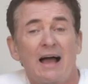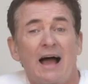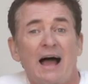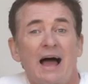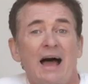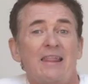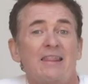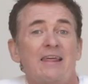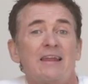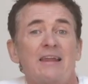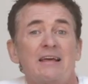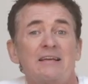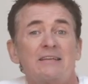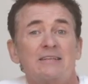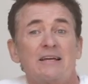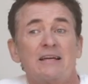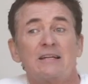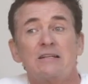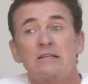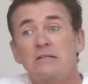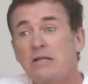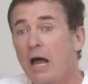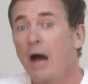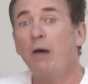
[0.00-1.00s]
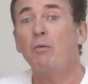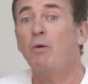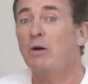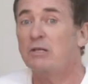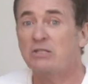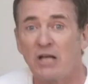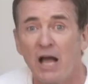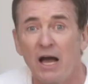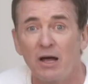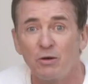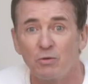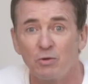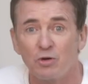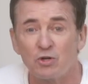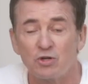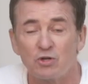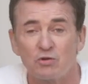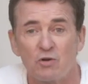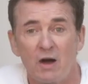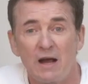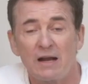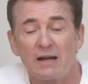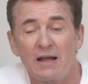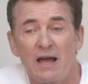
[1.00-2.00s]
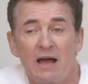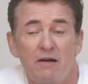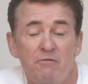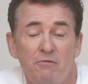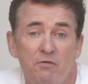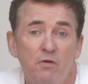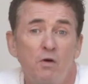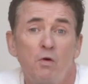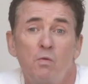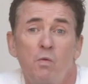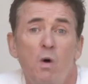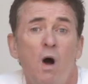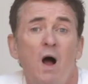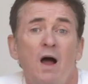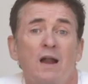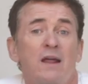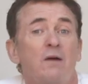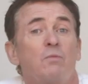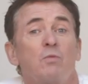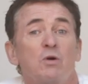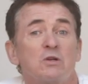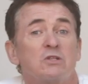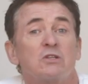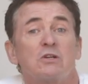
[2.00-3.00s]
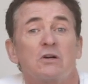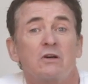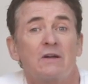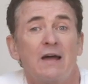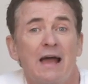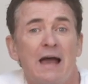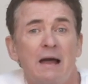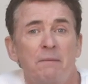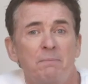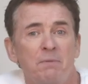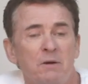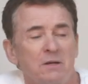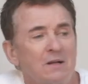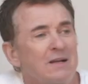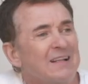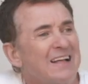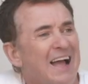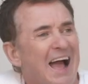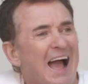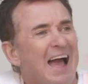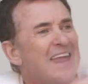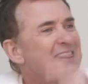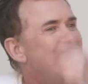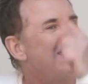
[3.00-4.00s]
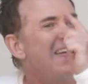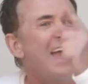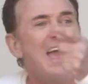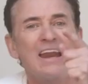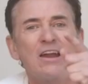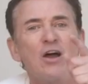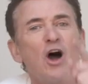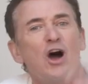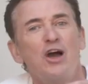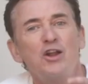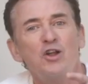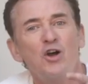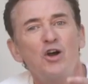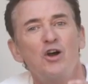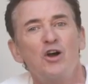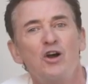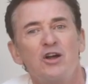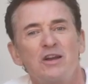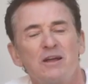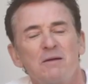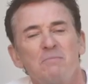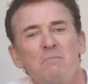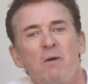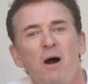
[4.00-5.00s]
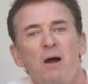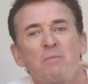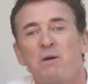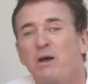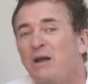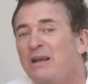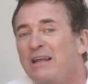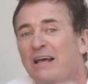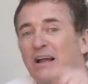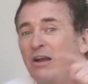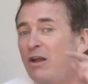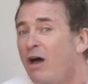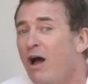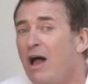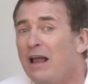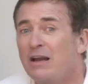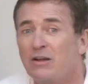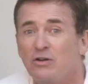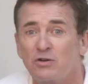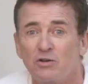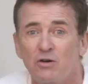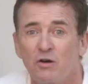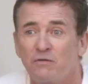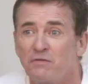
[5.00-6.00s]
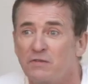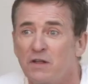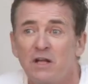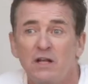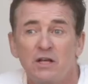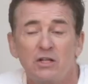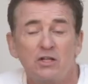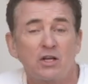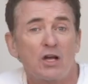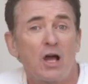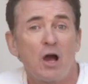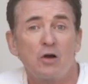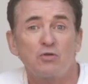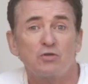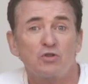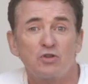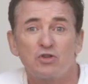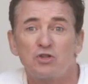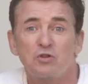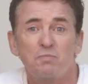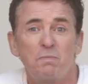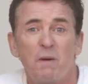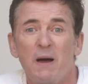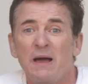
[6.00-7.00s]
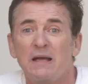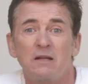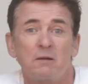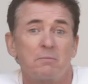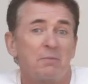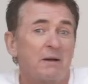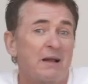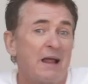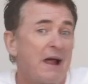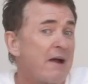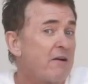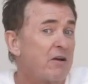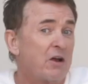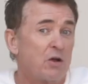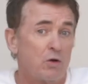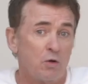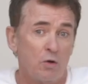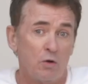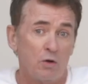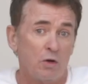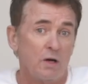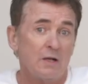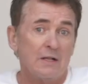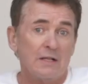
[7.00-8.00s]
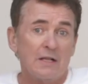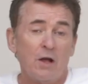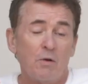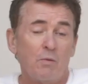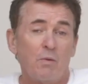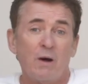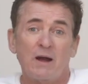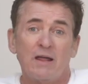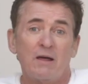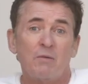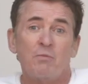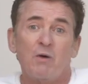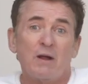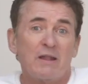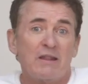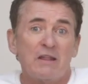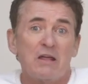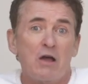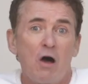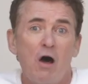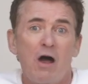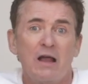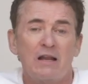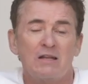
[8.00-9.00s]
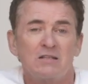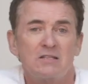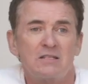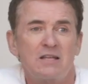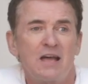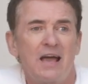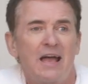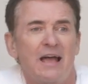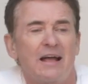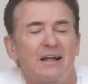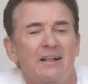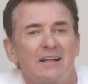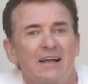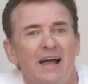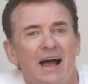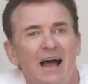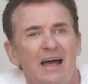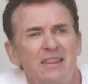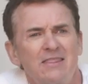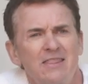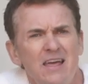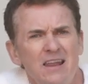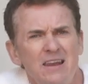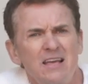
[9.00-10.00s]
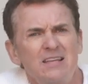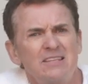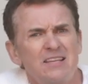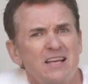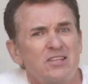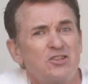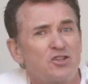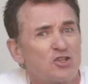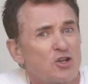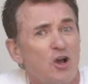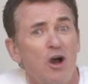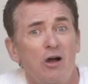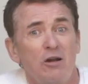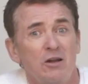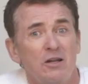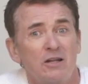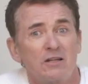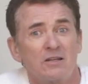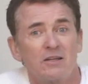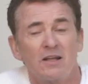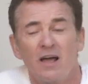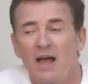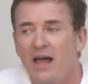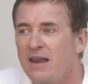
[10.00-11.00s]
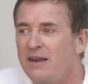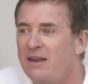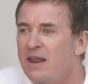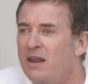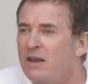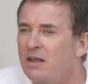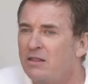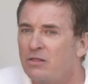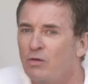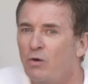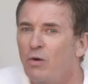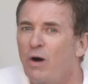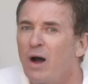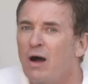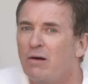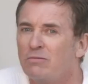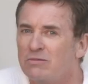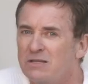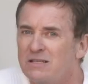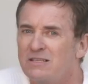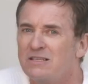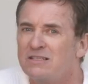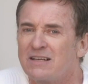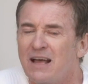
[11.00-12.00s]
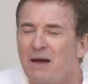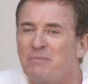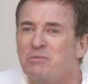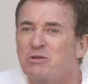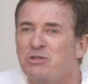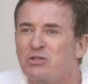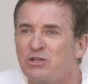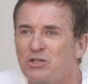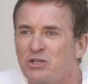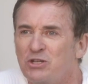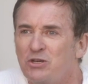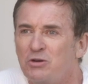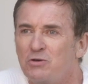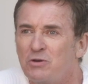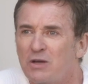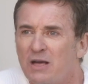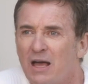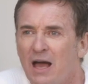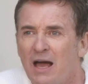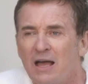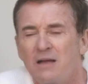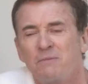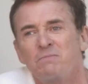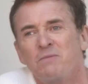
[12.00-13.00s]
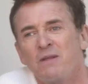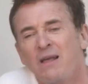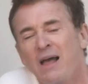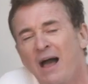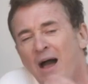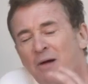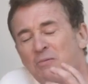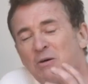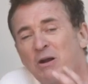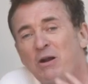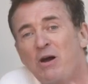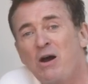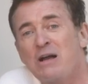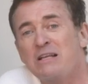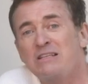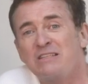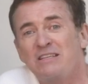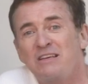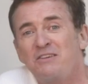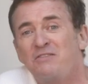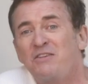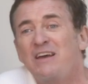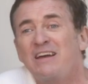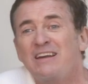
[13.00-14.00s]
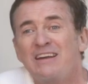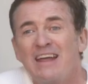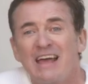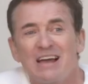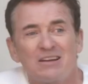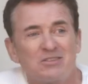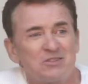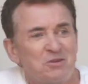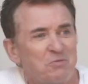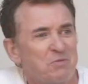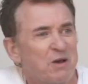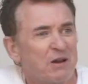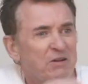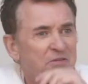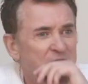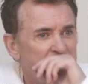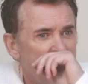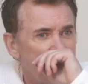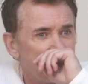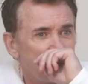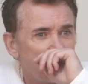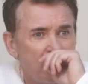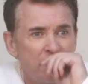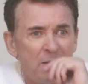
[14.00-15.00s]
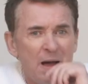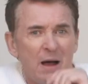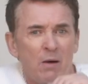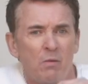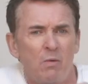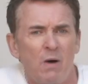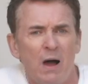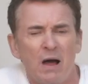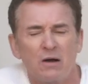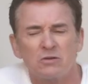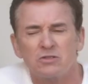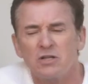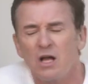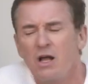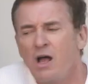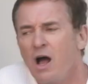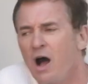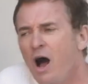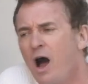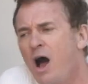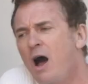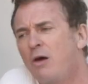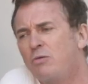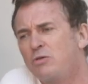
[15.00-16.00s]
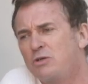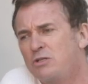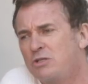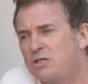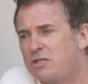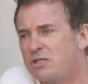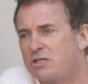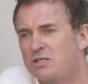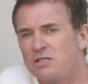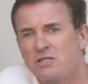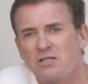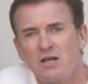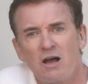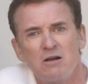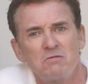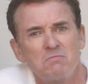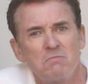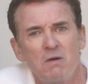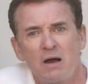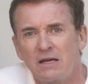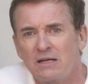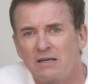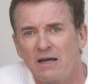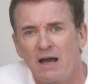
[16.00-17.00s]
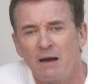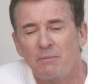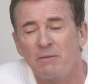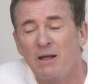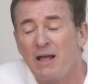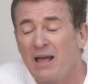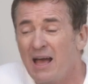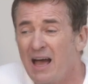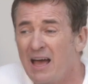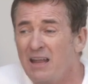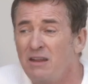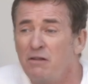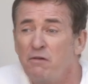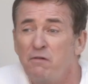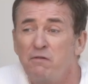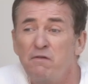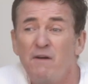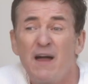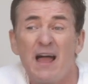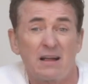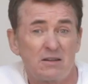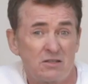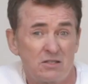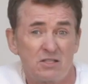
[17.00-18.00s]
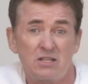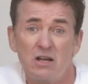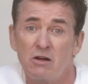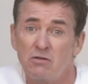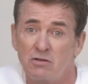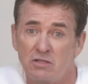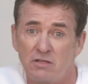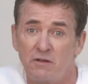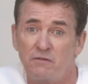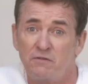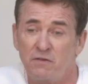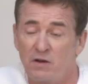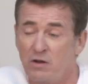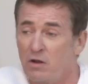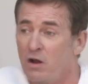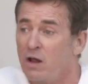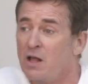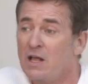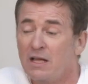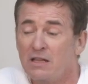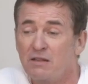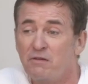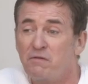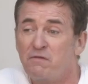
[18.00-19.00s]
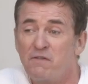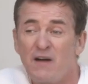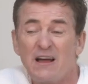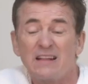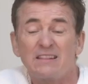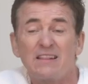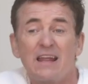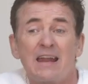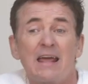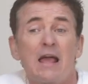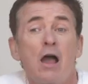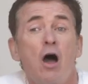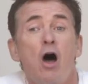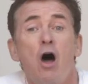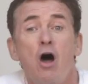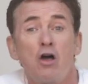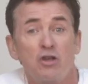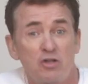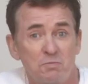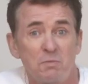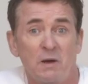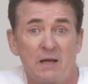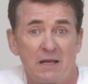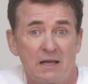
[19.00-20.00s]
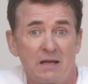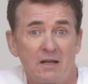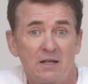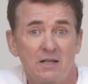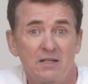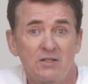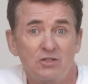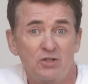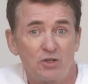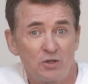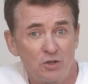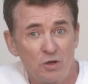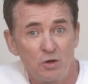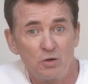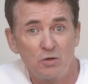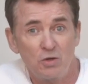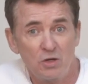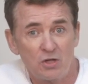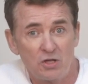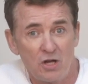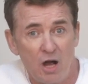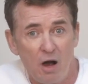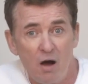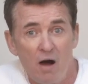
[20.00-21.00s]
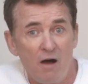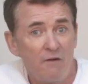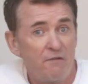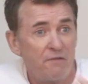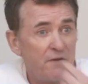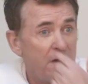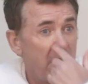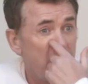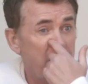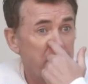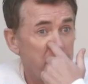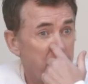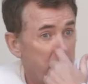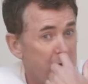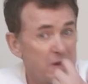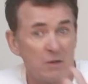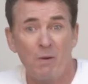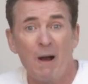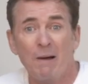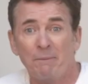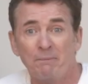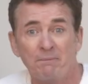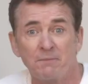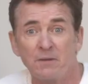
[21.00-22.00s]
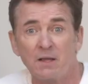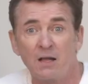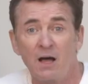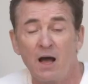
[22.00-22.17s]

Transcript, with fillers: And then they said, no one's going to Australia. And for a while, it wasn't going to happen. And then I'd heard it might be a little island off the coast of Spain, the Balearic or one, one of the islands there. And then they said Scotland. And then I thought, oh, this is coming to the UK. And when ITV announced it, we had a phone call about Wales. I was just so made up. And the fact, seriously, for life, the fact that they asked me to do this show, I felt I'd already won.